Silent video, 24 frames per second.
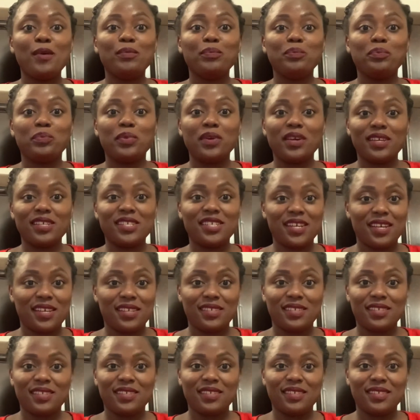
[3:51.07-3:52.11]
pictures
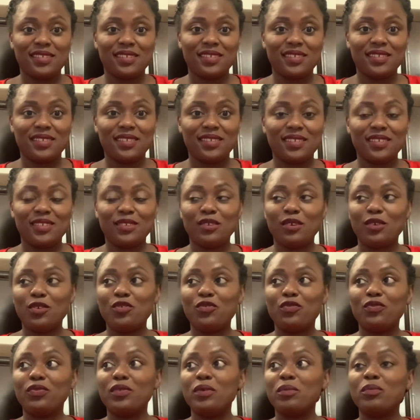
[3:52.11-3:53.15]
of
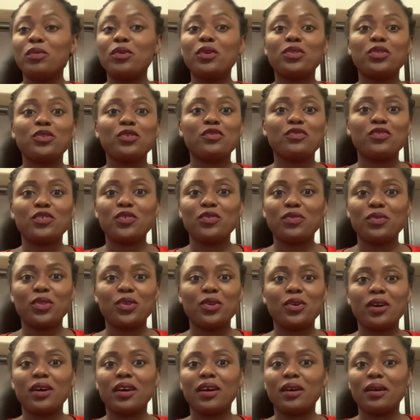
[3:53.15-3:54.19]
the both of you
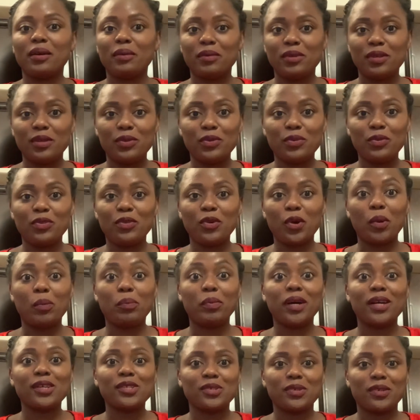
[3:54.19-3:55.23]
with your
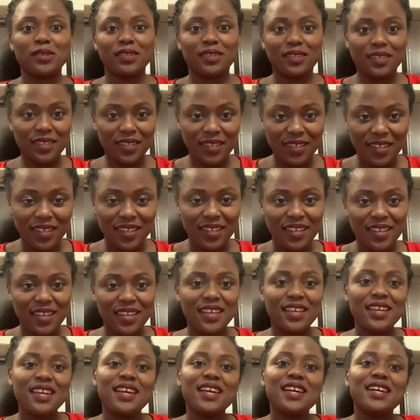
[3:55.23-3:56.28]
person.
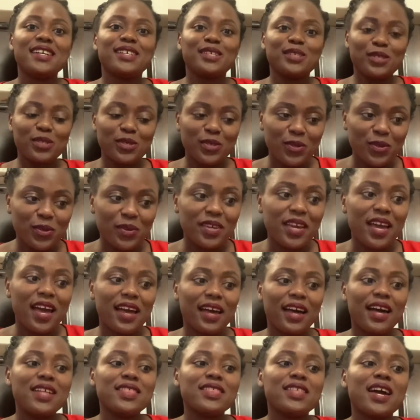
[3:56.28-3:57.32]
So yeah,
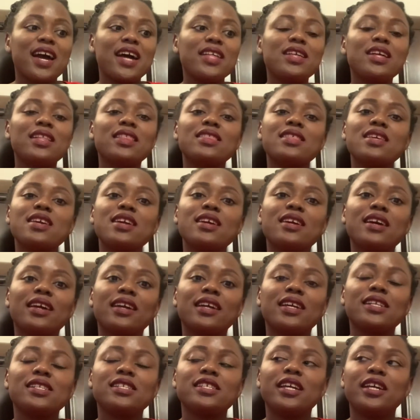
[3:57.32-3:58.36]
and the other thing I
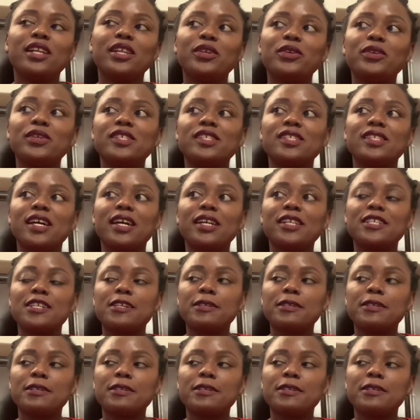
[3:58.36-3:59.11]
can tell you is that